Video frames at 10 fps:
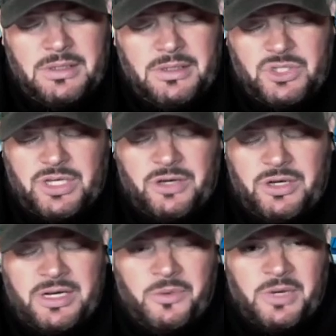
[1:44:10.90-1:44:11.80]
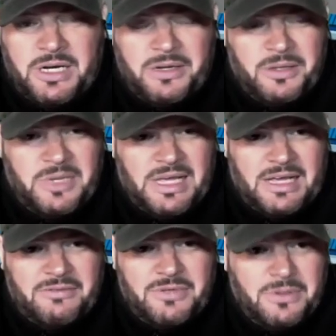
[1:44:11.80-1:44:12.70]
share it any wider than we
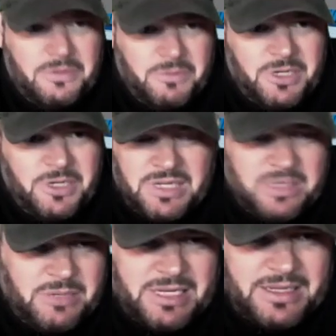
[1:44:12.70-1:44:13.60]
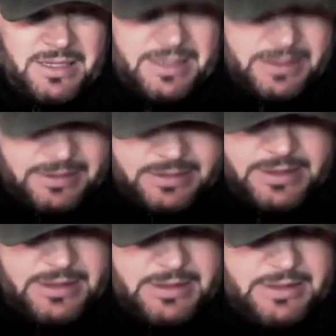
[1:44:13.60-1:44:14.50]
have to, and we don't name it out loud.
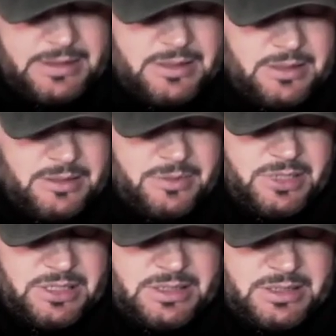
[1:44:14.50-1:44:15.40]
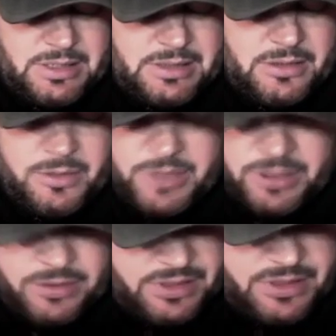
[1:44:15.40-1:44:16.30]
But Obi
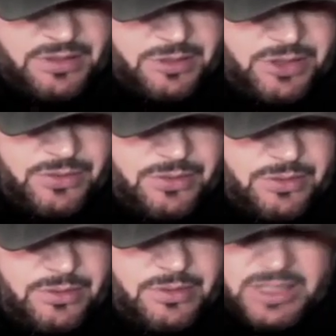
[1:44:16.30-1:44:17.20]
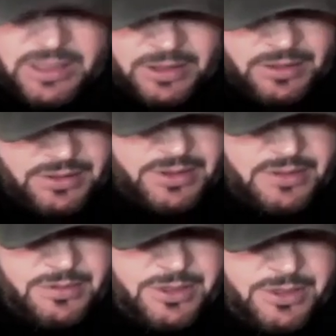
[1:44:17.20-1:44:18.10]
knows this to be true. Glenn knows this
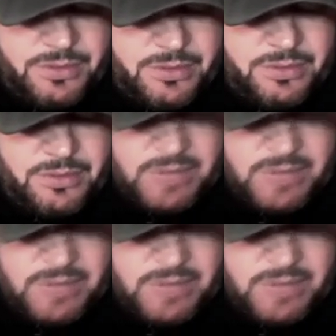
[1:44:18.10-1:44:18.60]
to be true.